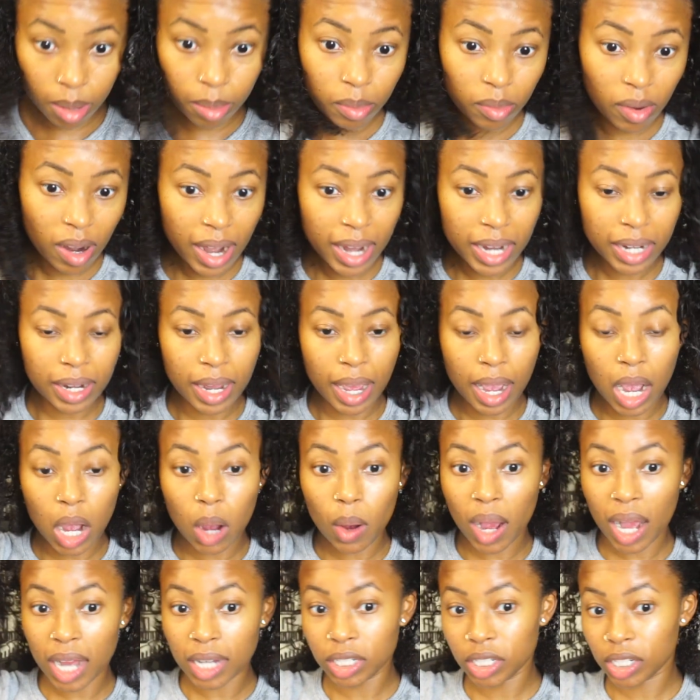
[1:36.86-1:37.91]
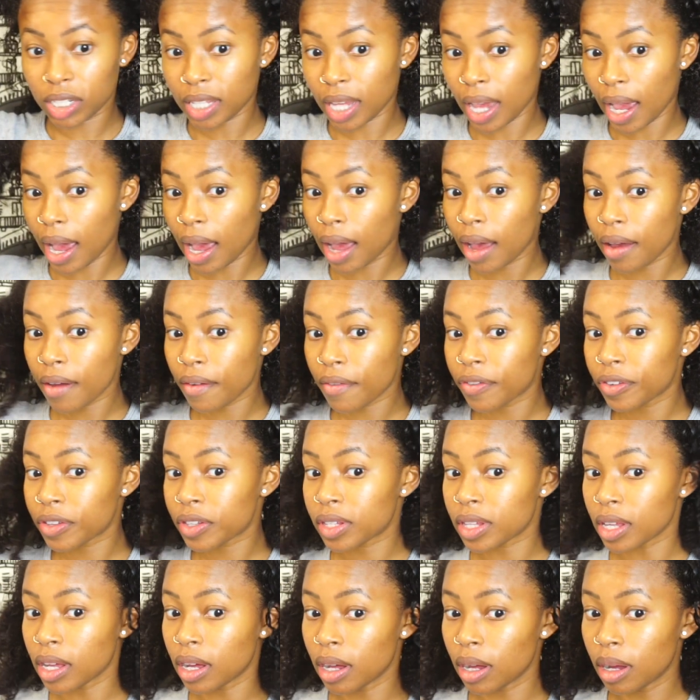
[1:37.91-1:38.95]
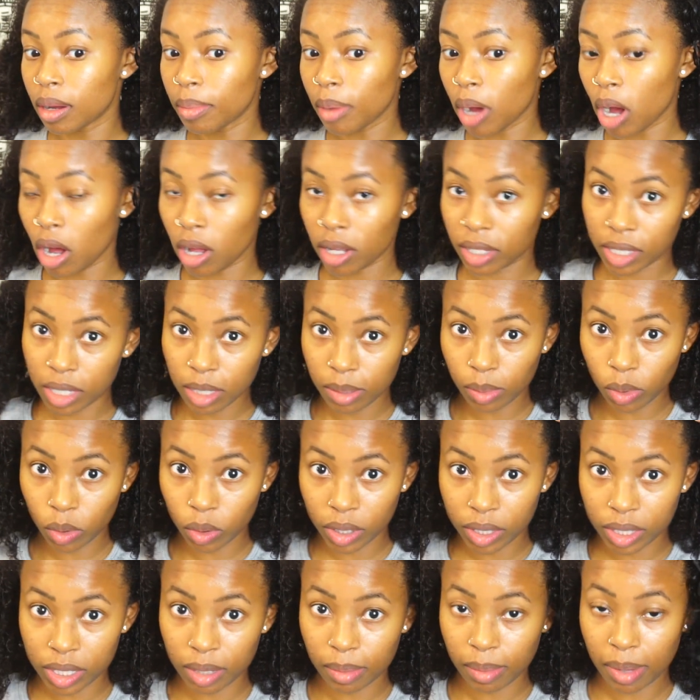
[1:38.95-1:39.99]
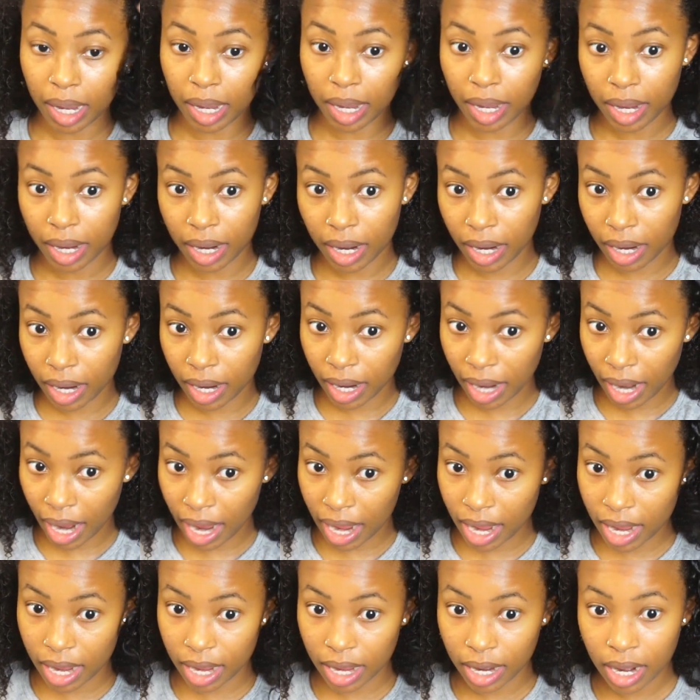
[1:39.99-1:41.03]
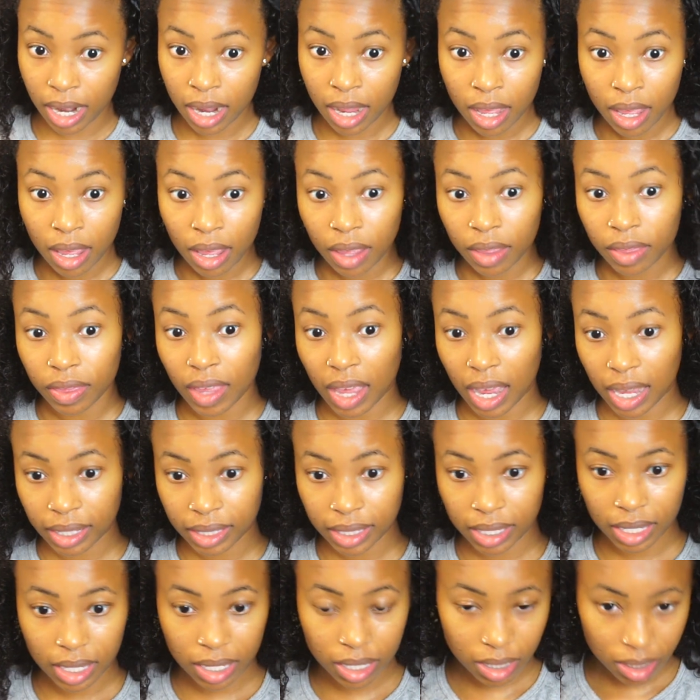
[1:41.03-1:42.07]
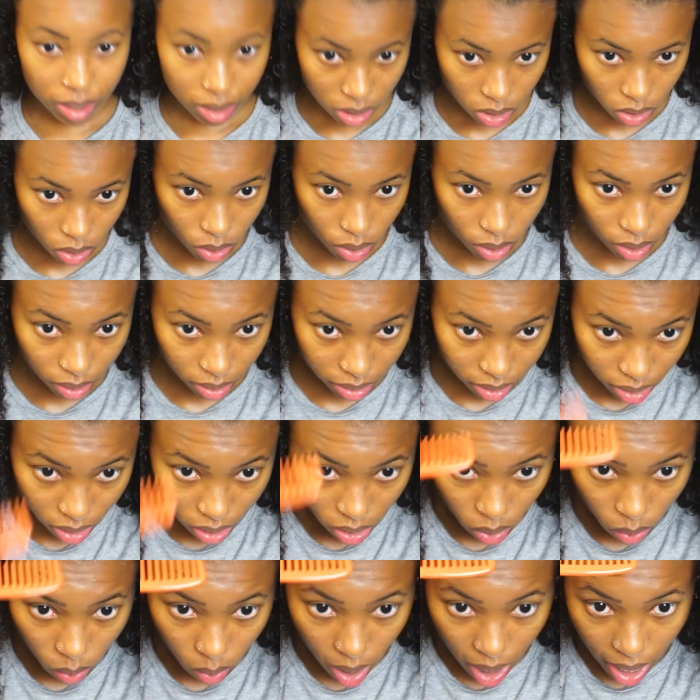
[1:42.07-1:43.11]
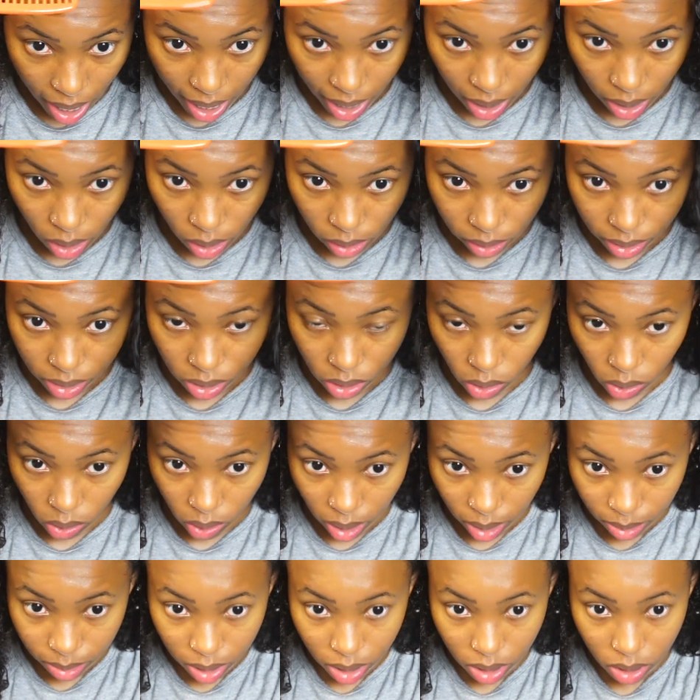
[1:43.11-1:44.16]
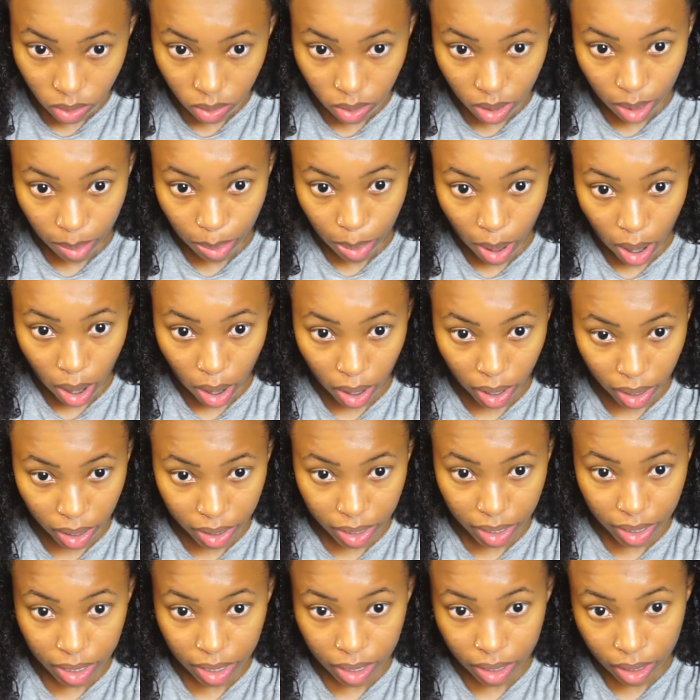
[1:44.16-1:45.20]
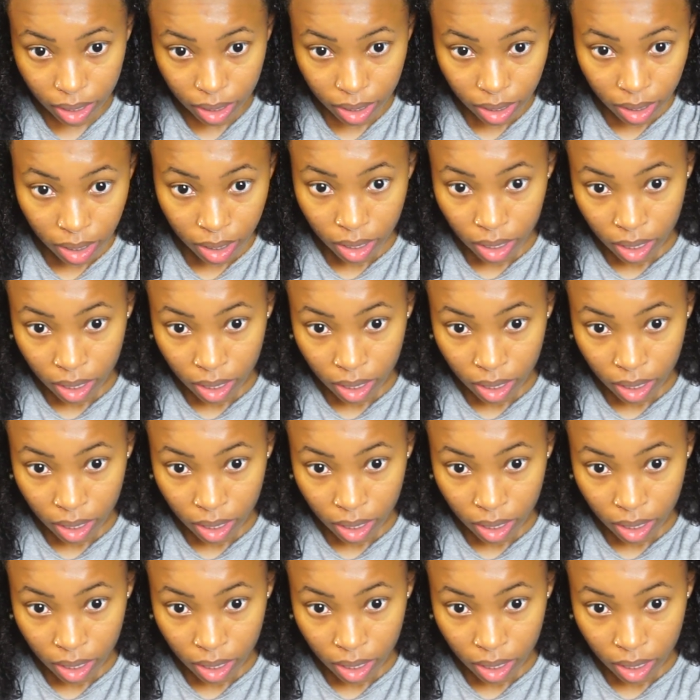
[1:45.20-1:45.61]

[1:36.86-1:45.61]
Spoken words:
right now I just have some Aussie Moist in my hair, and that's it. So it looks a little wild, so I'm just going to part it.